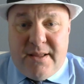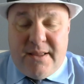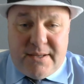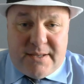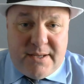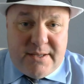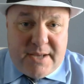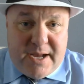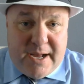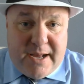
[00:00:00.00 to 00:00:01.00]
this is
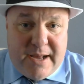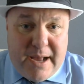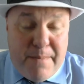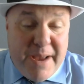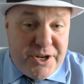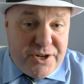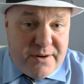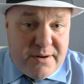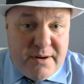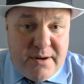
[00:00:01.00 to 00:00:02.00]
a
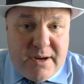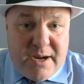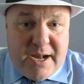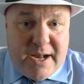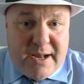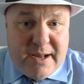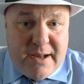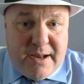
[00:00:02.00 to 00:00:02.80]
major uh,